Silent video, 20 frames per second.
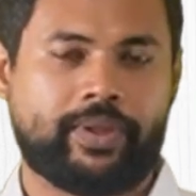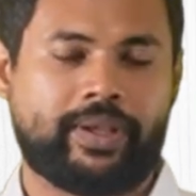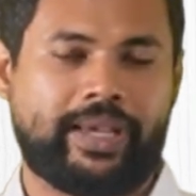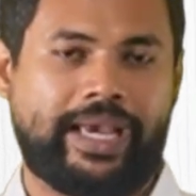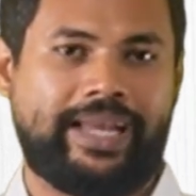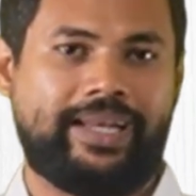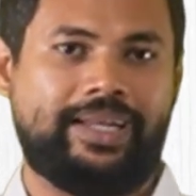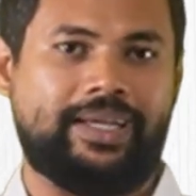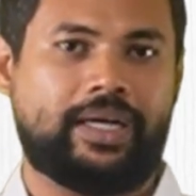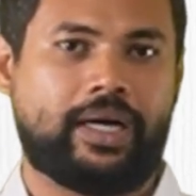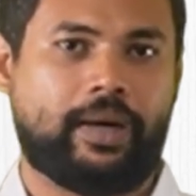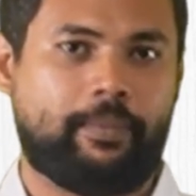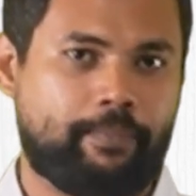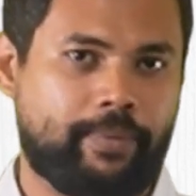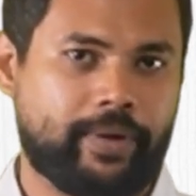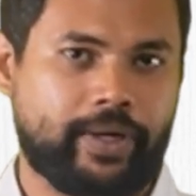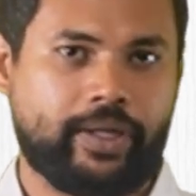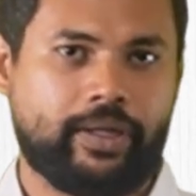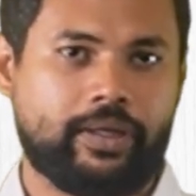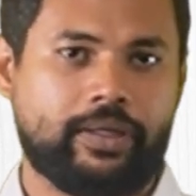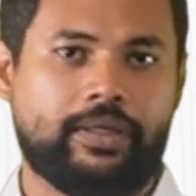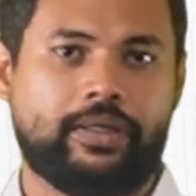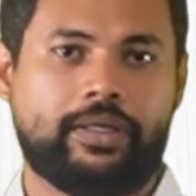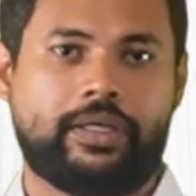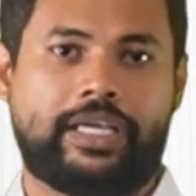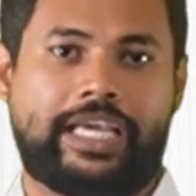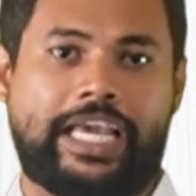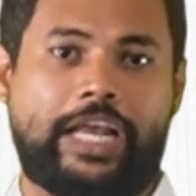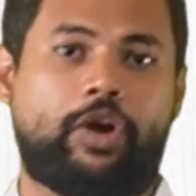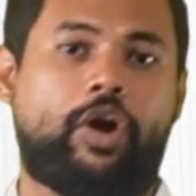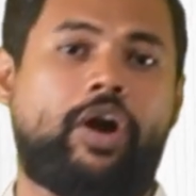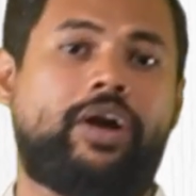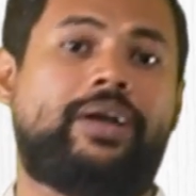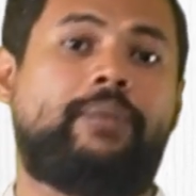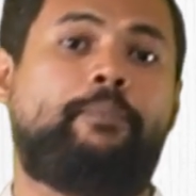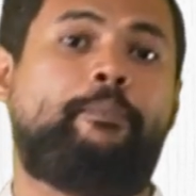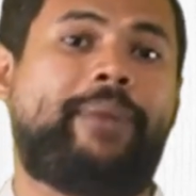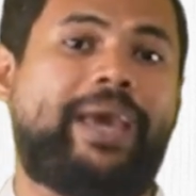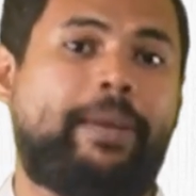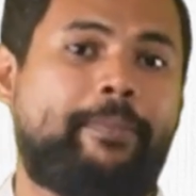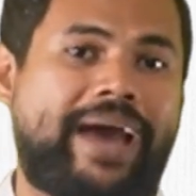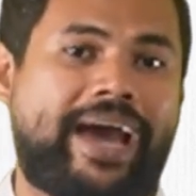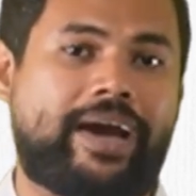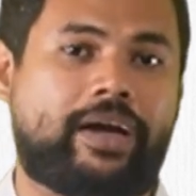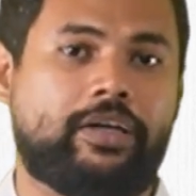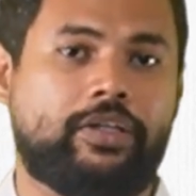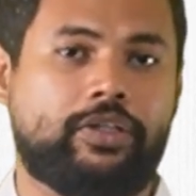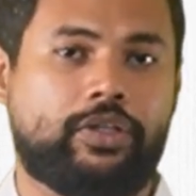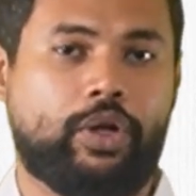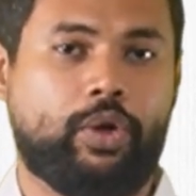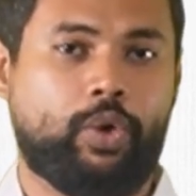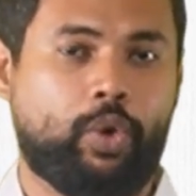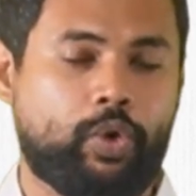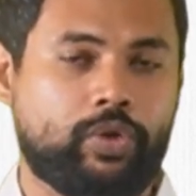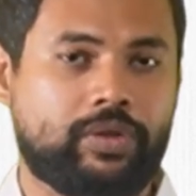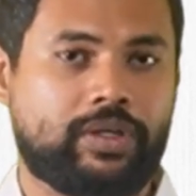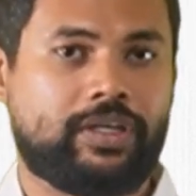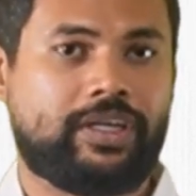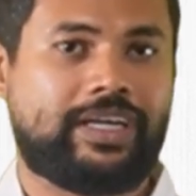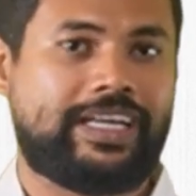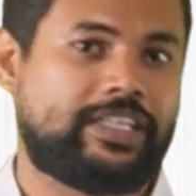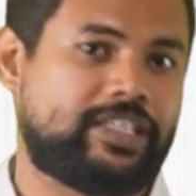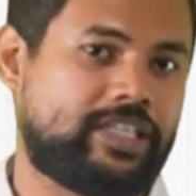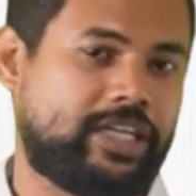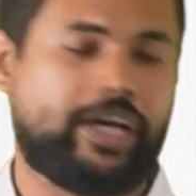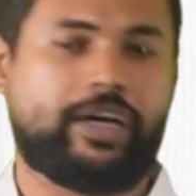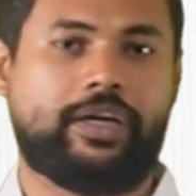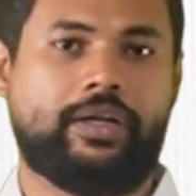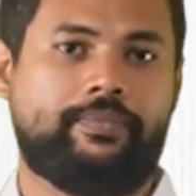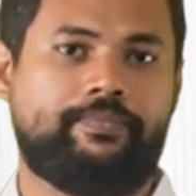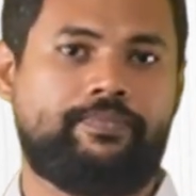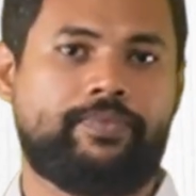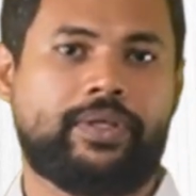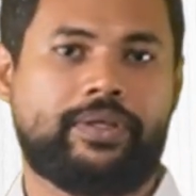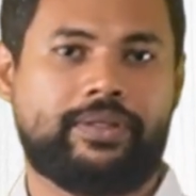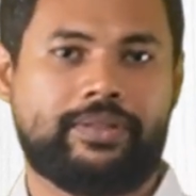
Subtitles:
any company cannot pay back the loan that it has taken,